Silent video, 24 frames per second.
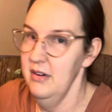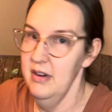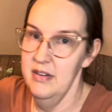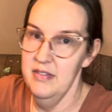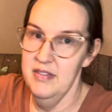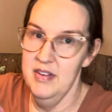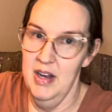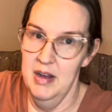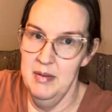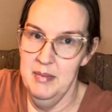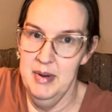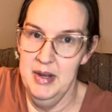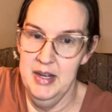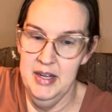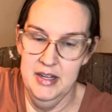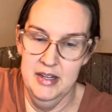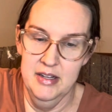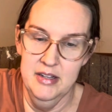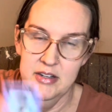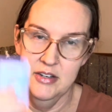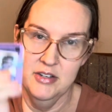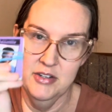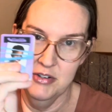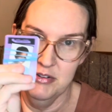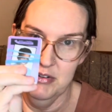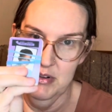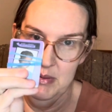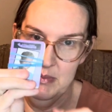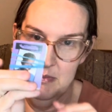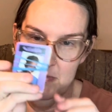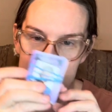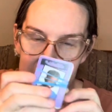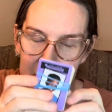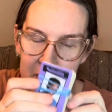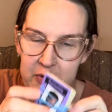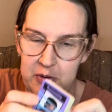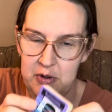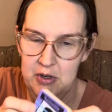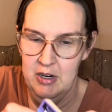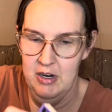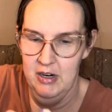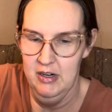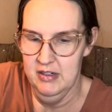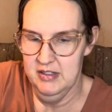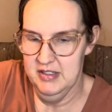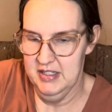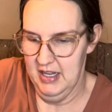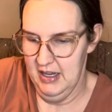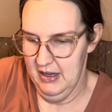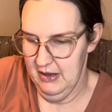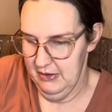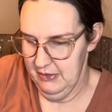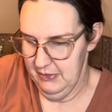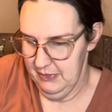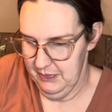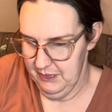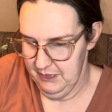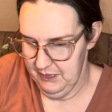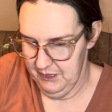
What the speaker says: I've got my Dream Phone cards out,